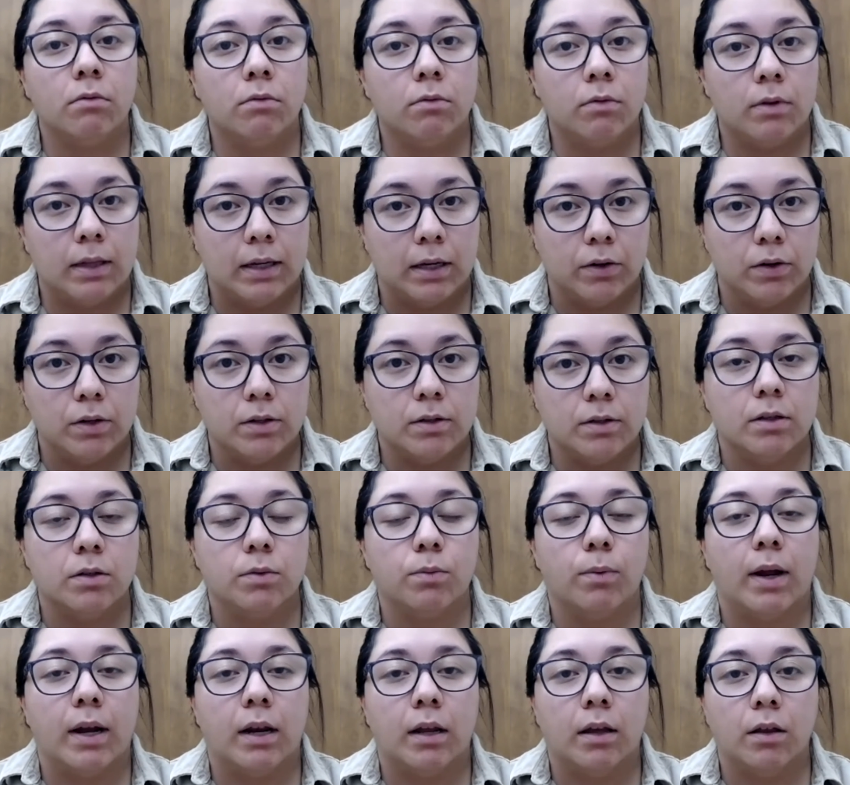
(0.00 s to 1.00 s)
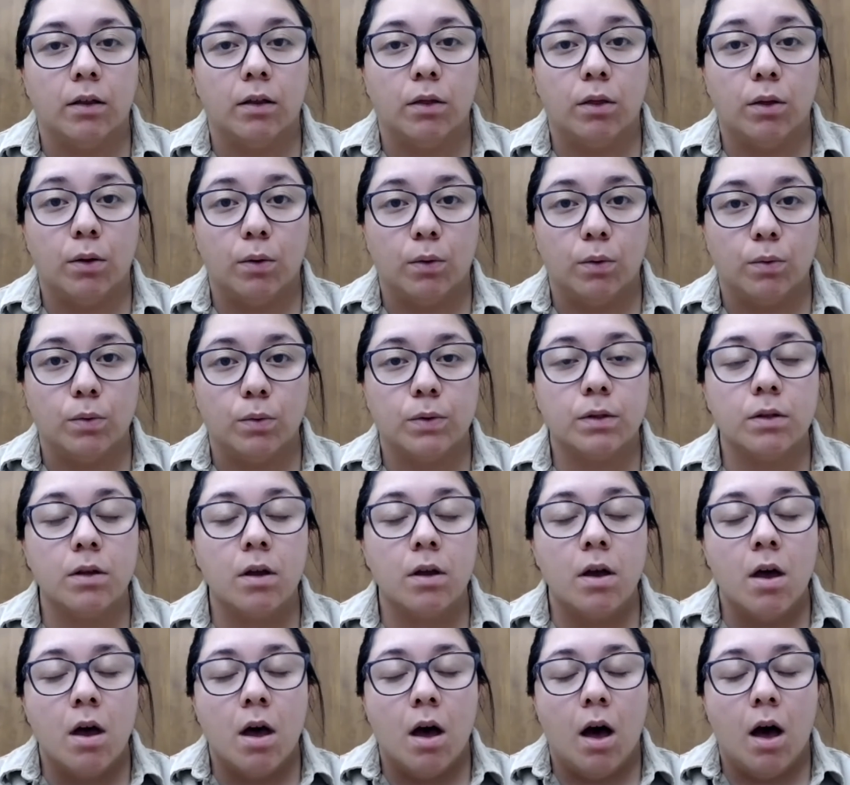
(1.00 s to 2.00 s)
clearances, writing
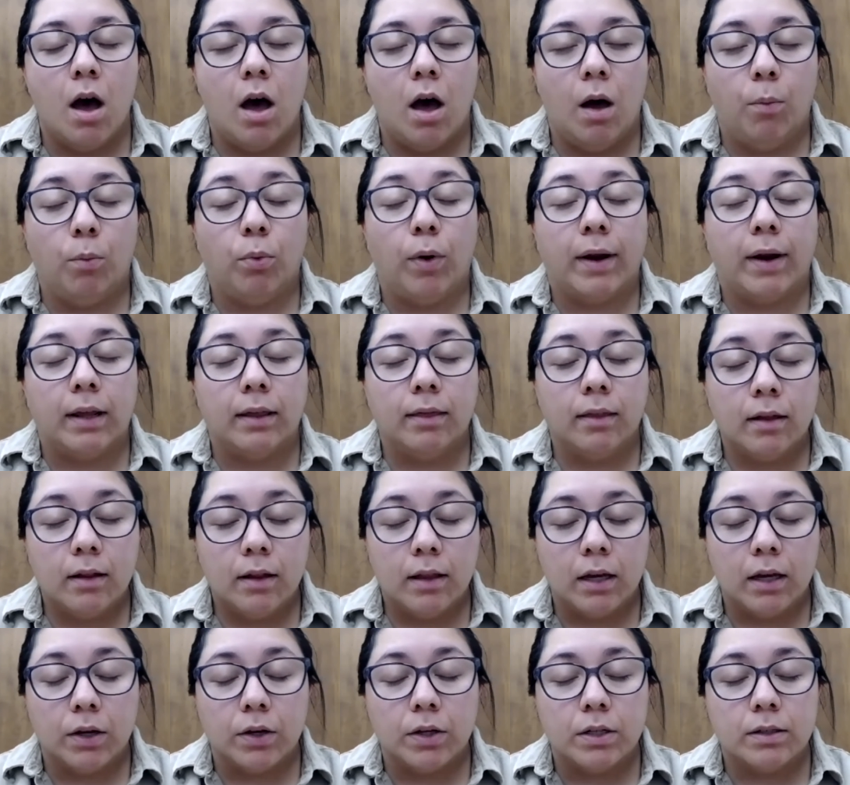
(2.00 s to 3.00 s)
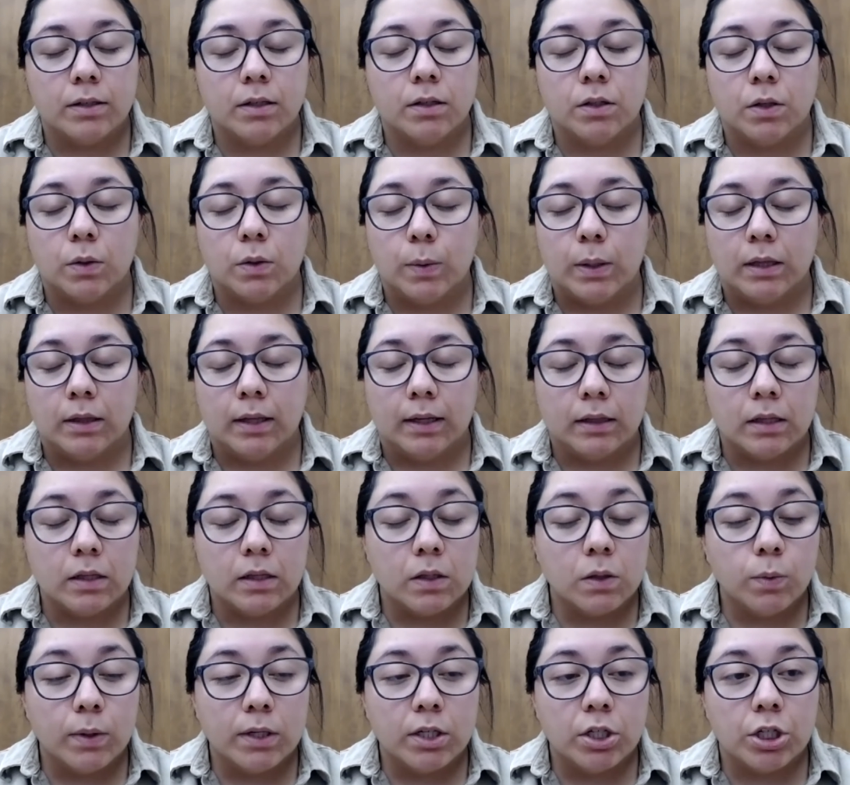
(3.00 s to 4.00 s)
the clearances, doing like the
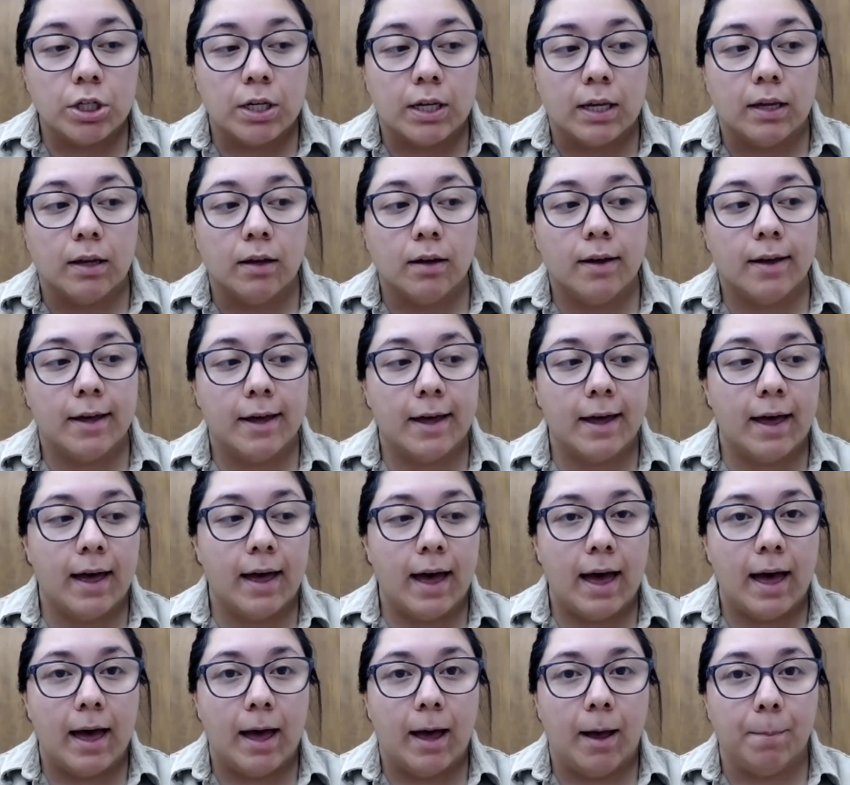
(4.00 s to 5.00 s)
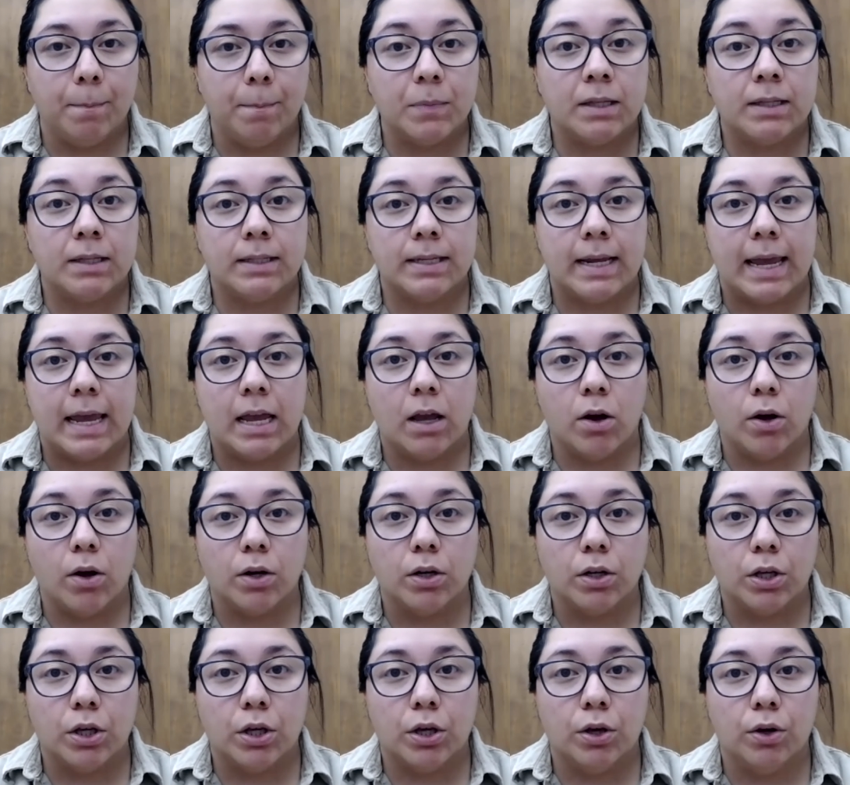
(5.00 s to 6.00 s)
switching, staying
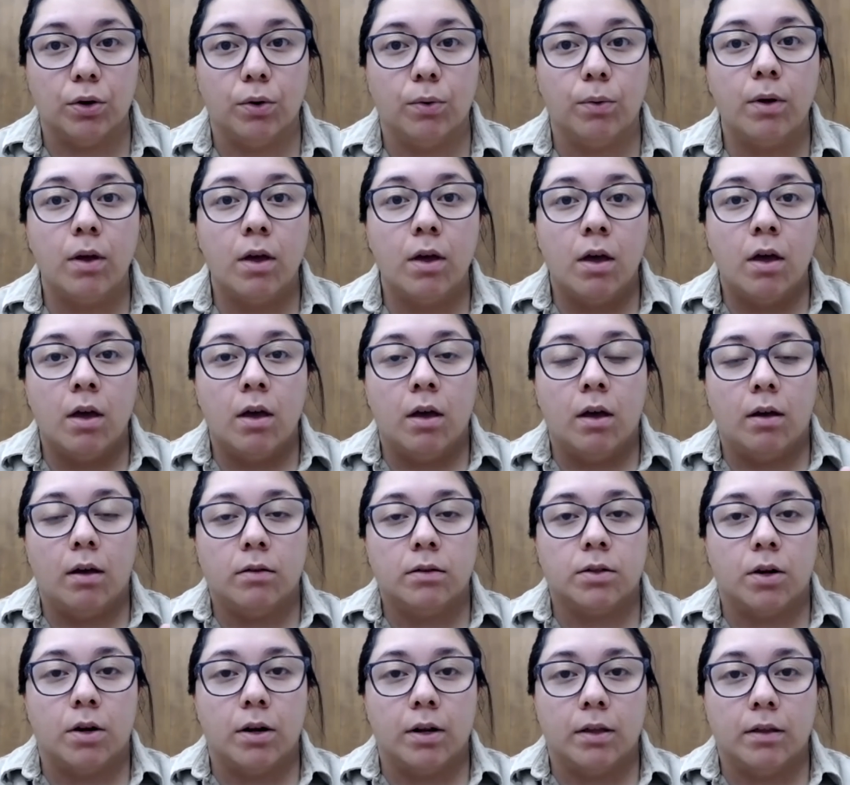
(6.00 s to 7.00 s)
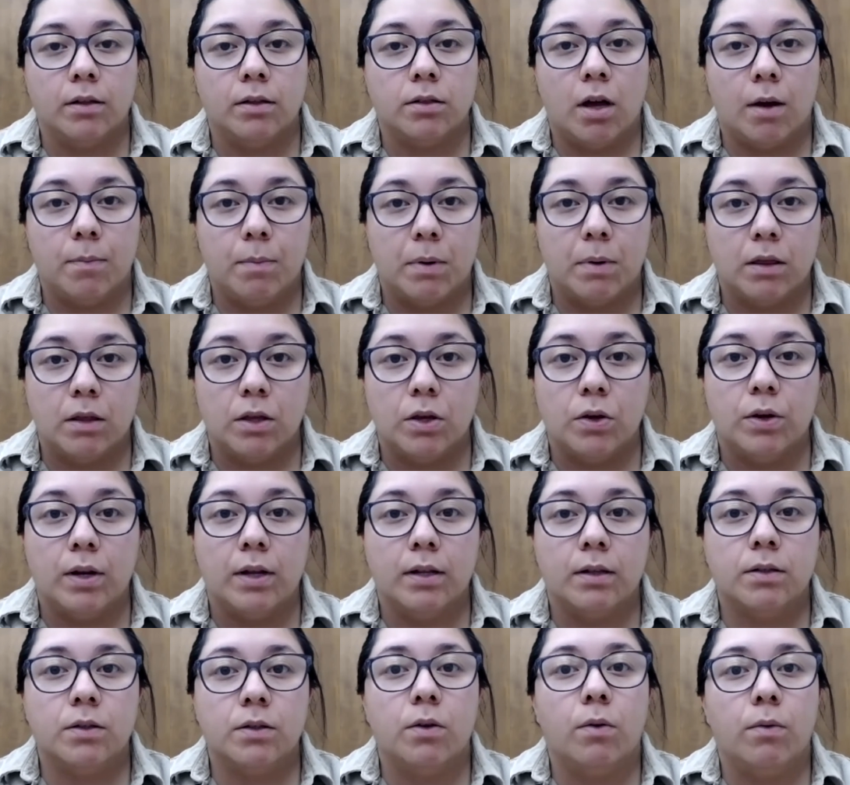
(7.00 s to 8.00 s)
on cue, starting the stopping
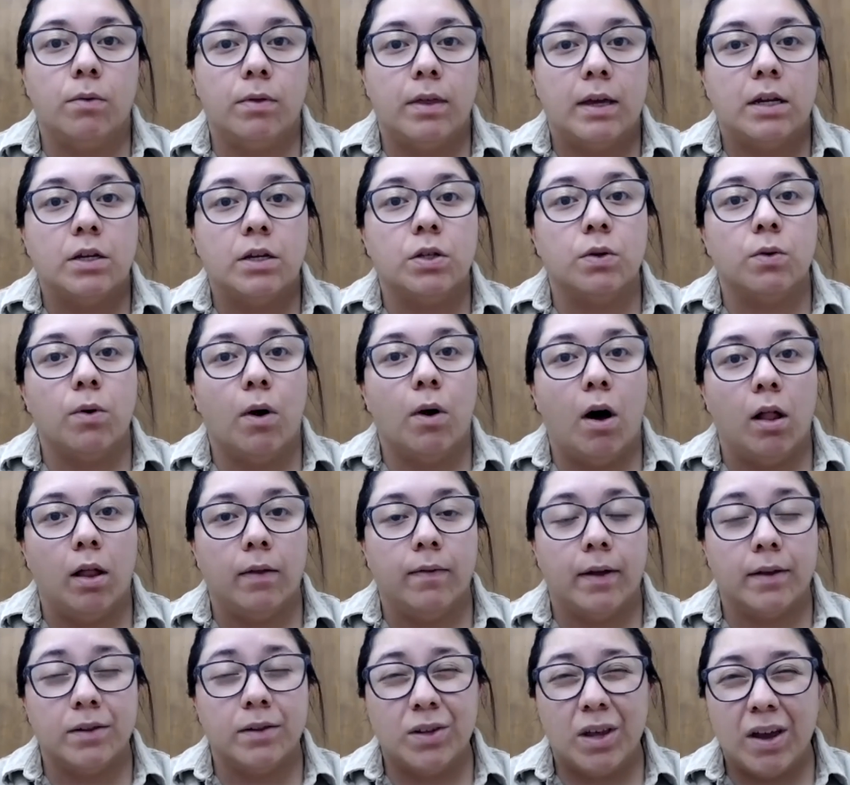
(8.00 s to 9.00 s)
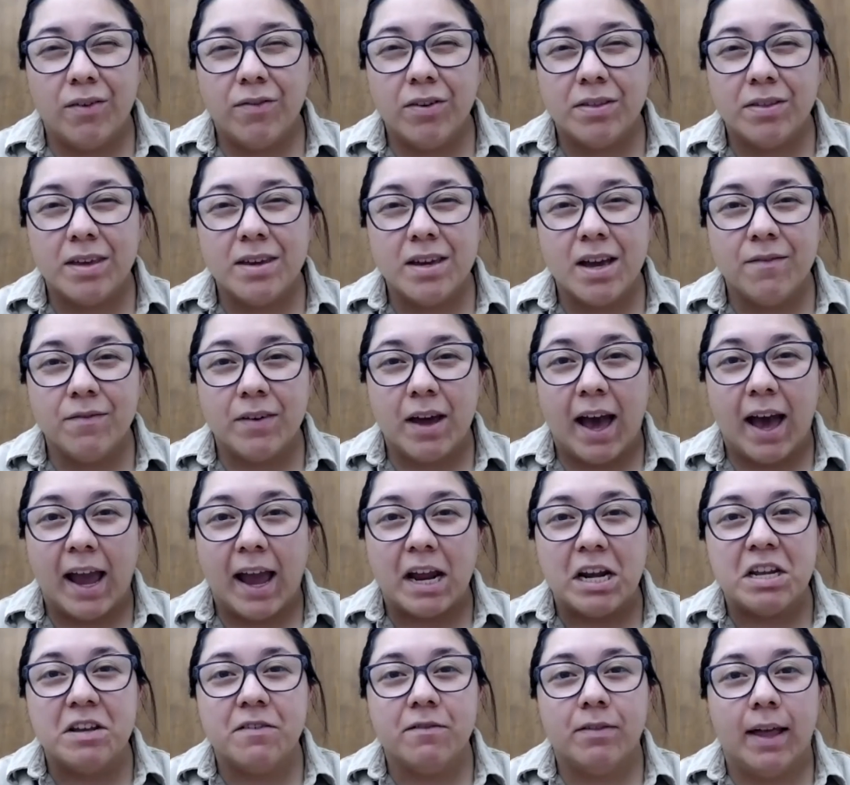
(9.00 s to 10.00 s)
unit. So they do all of that. So everything I've
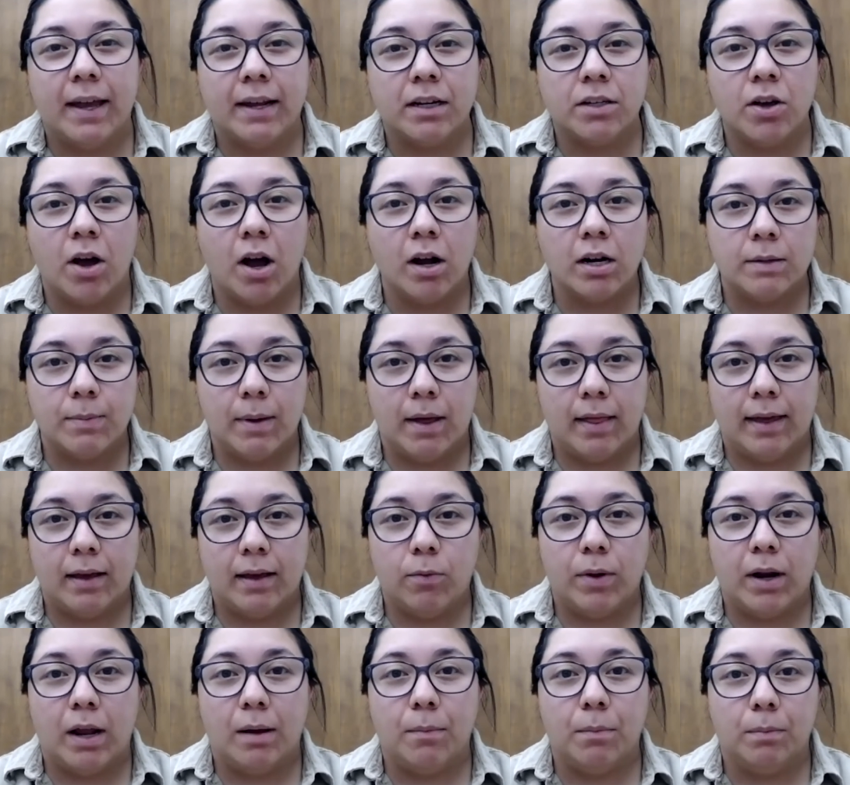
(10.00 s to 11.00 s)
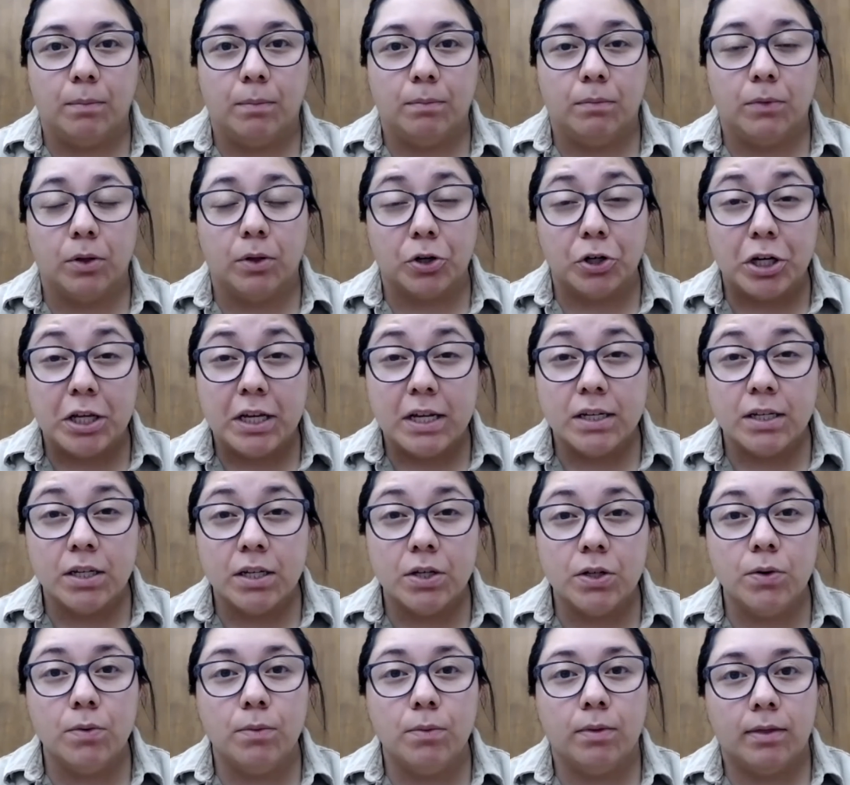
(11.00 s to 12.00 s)
kind of like talked about, like what I'm learning to
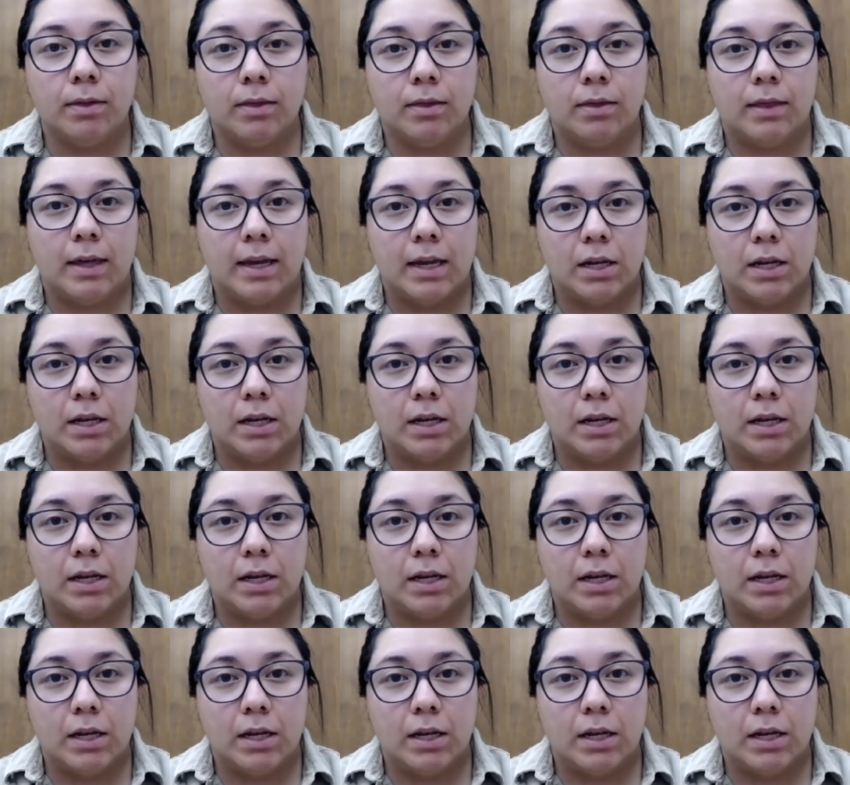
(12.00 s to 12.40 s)
do, they